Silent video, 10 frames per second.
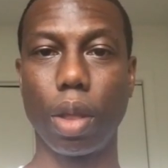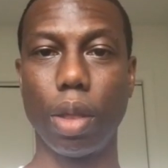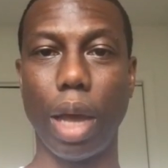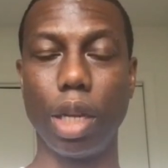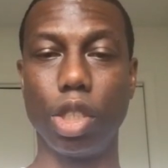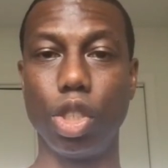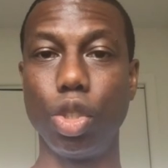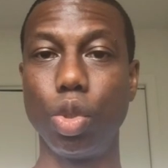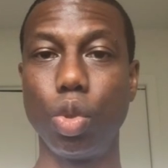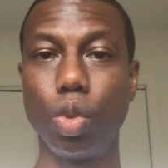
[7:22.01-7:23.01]
that is
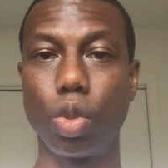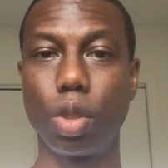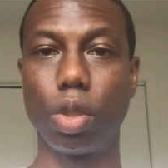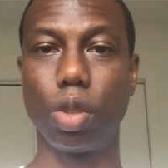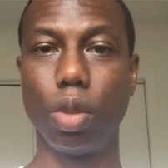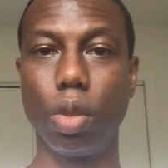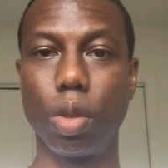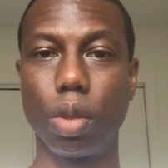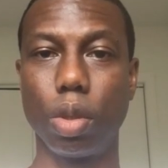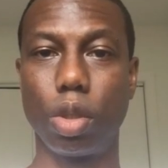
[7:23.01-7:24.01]
used
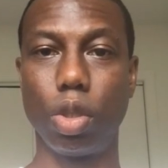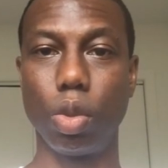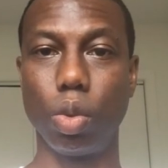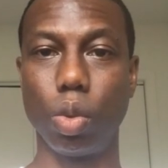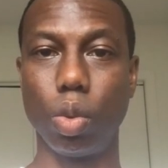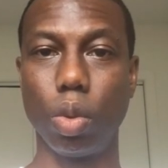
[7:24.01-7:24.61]
to